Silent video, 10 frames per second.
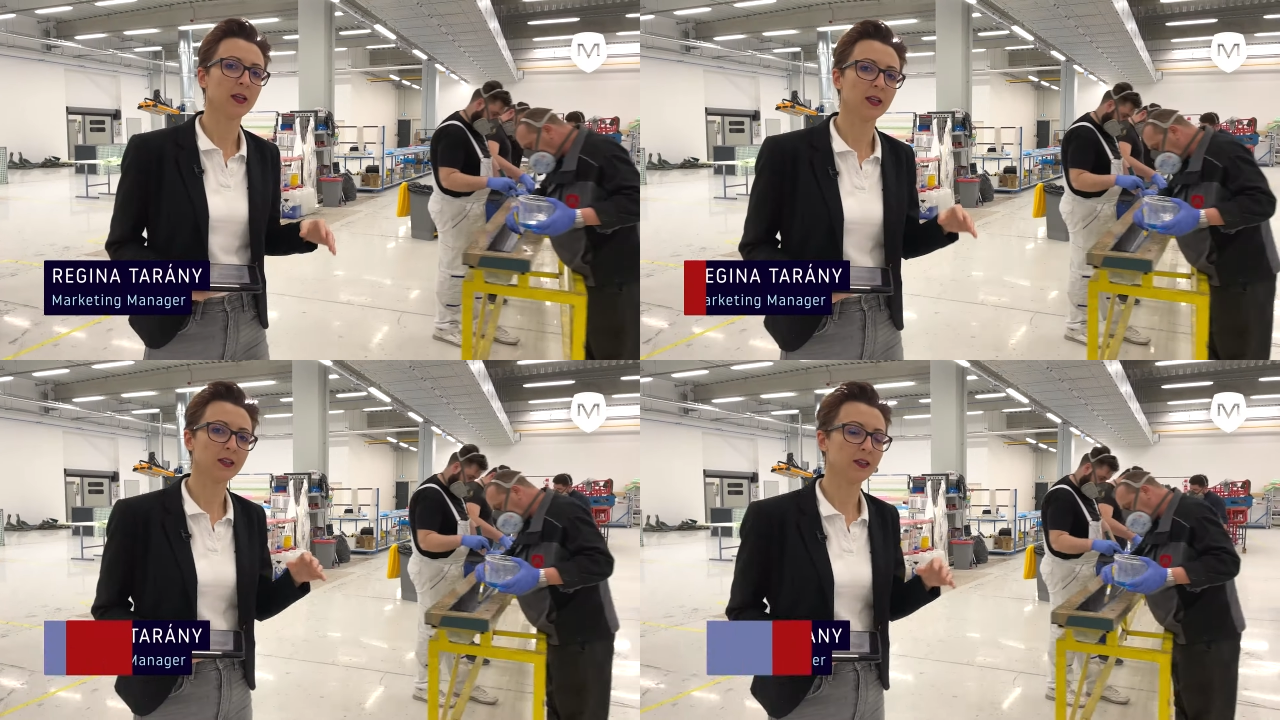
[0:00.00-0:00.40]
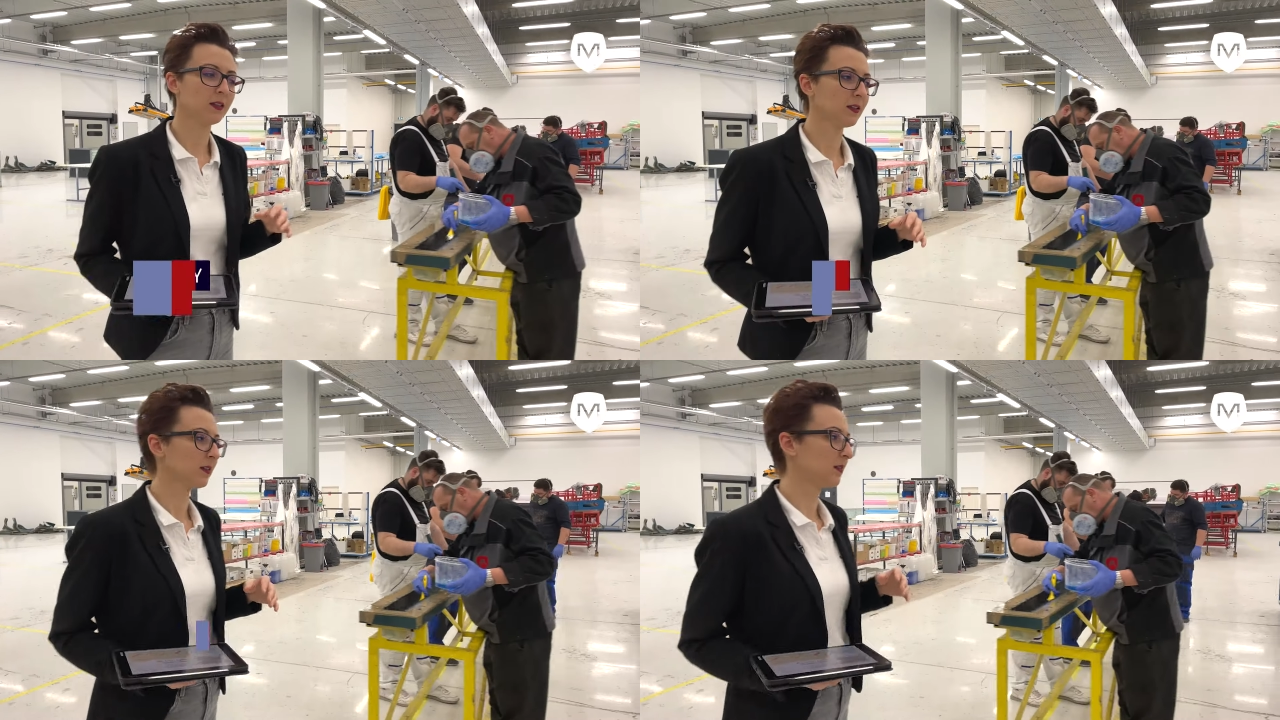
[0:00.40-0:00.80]
It
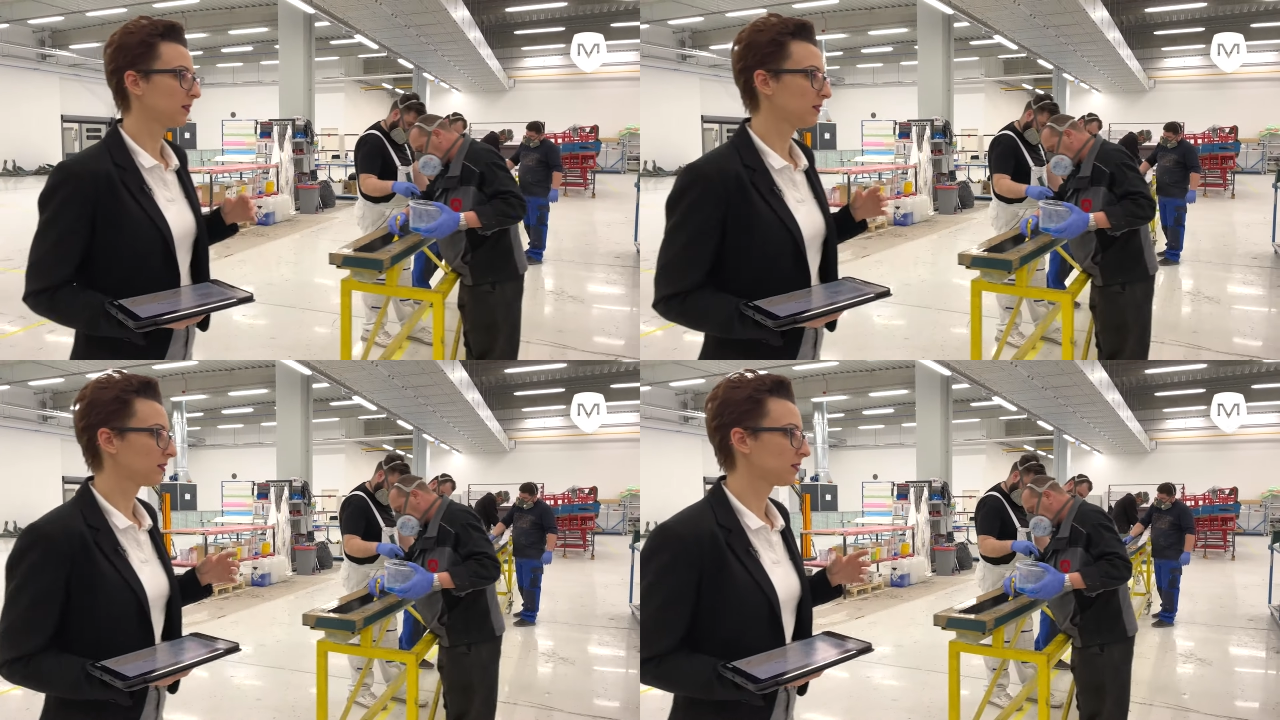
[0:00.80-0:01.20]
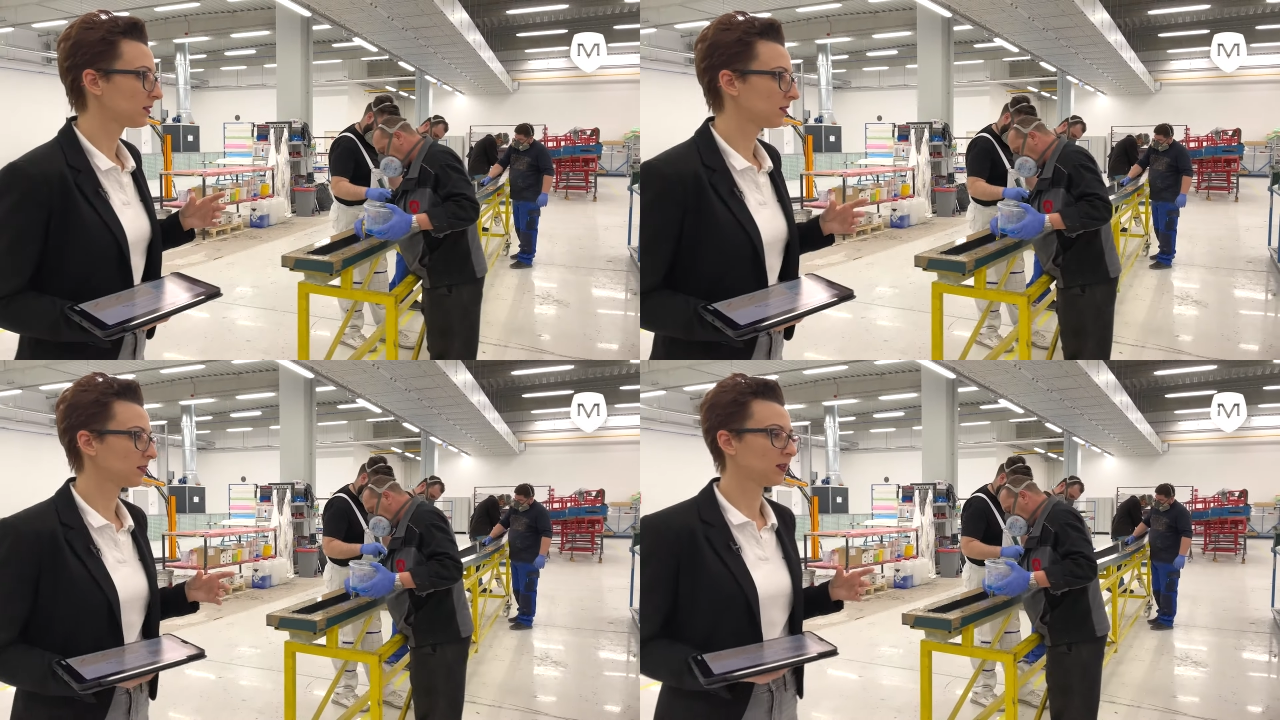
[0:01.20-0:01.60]

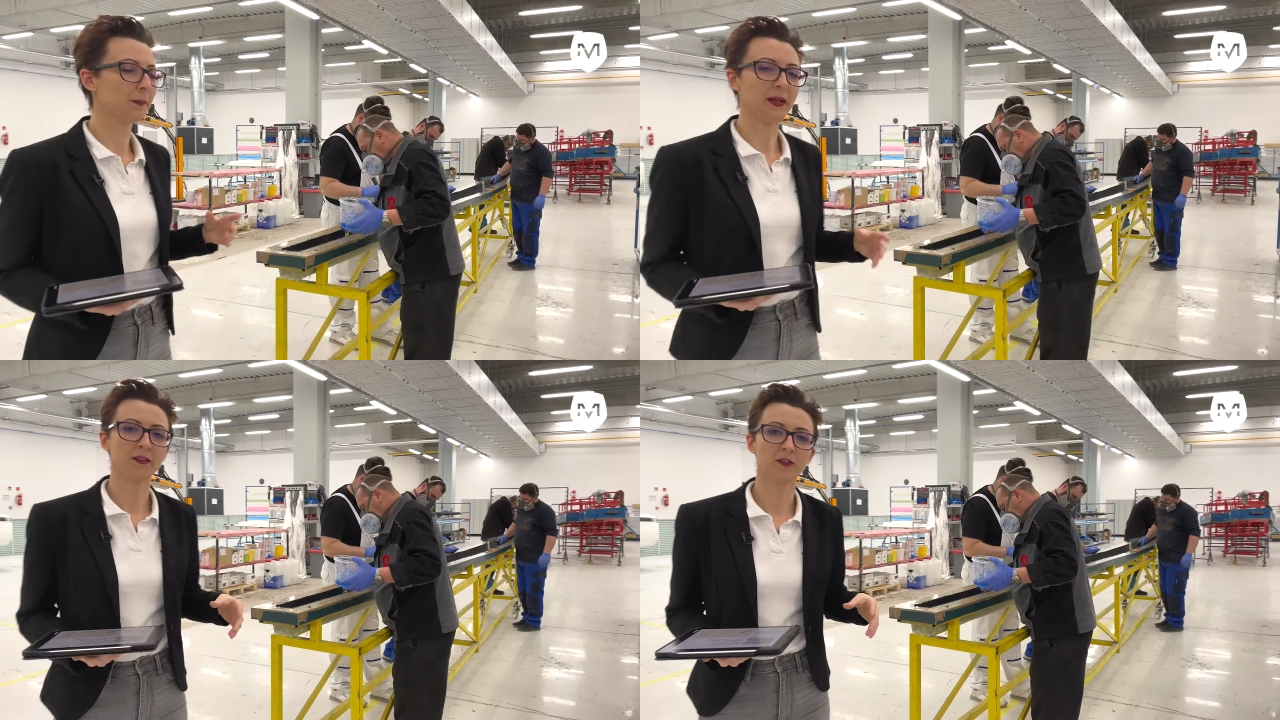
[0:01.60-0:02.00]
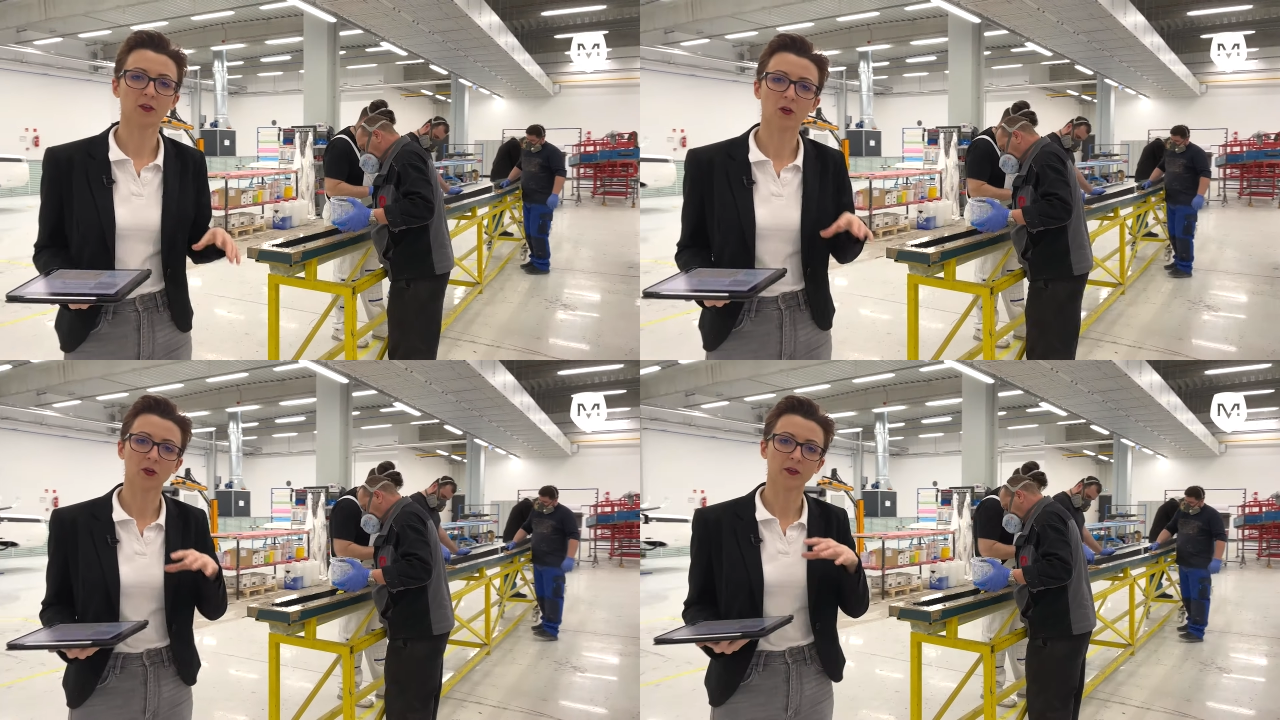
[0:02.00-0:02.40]
depends
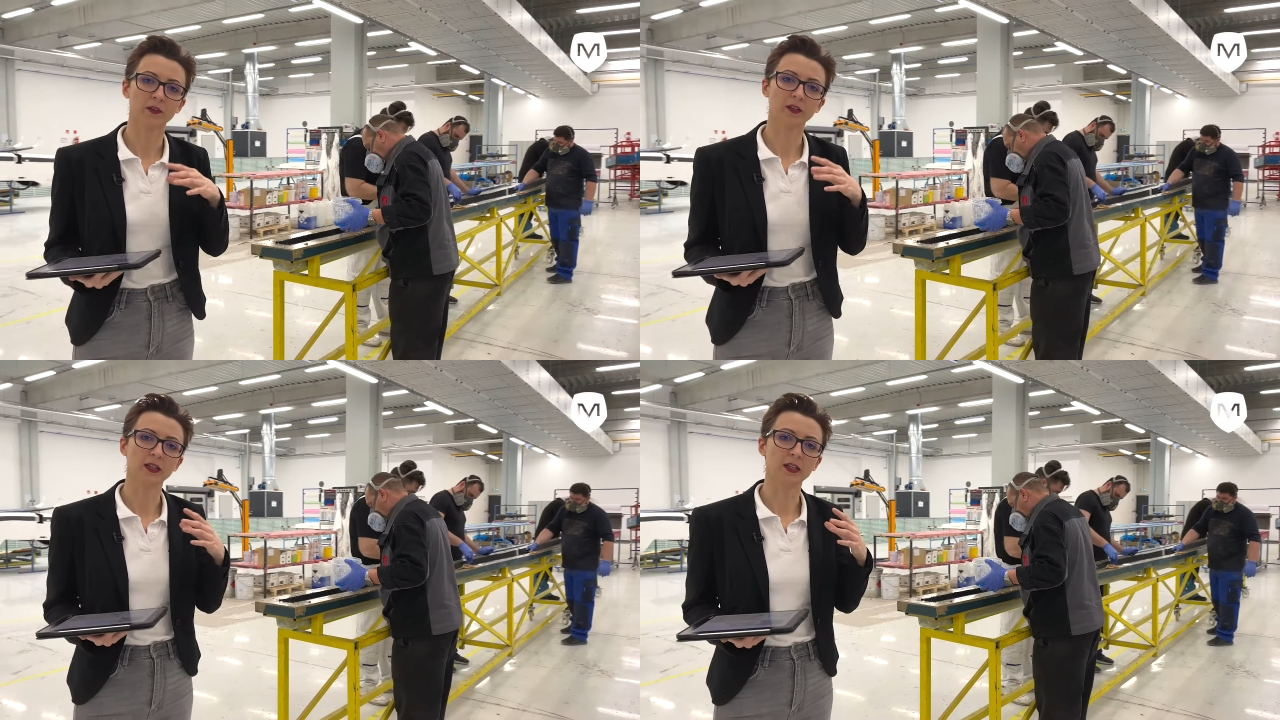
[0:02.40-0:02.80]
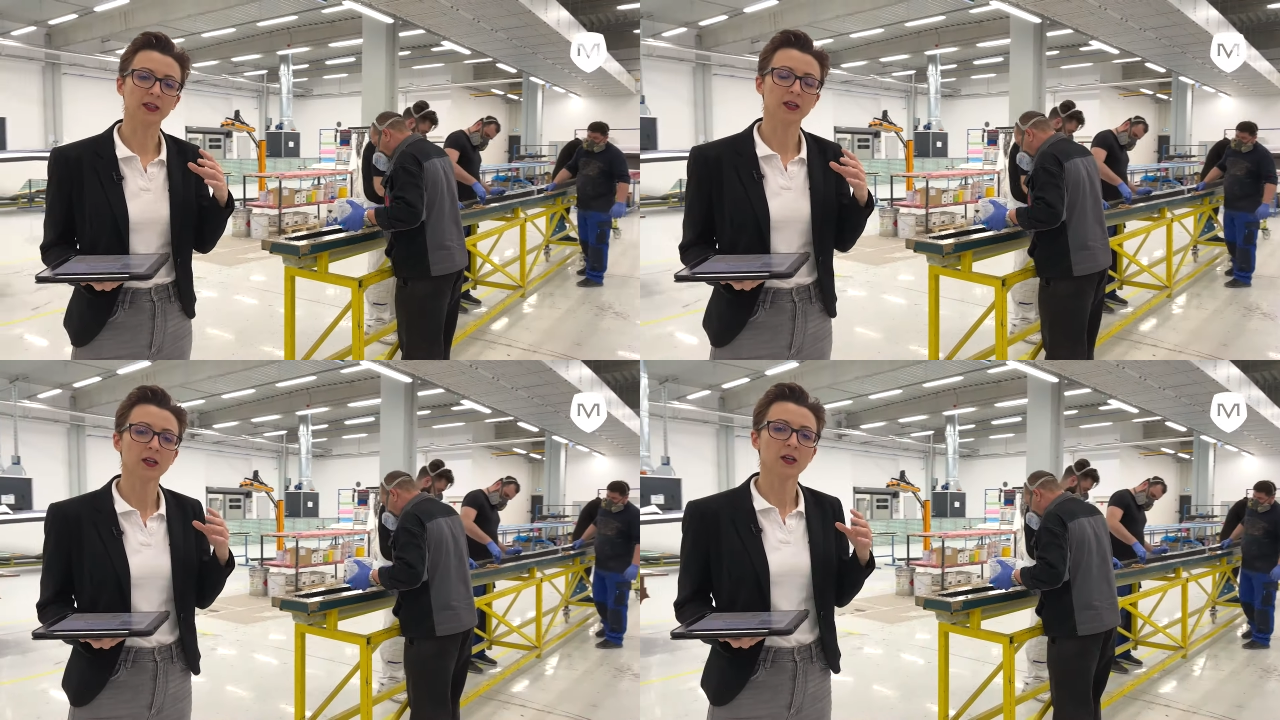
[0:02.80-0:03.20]
on the